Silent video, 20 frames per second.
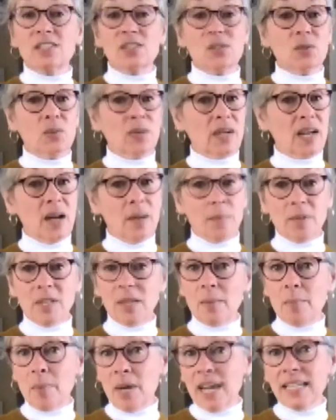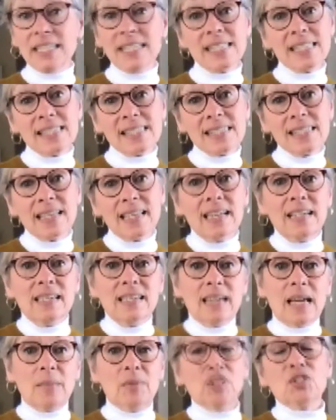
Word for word: to a couple of months. That's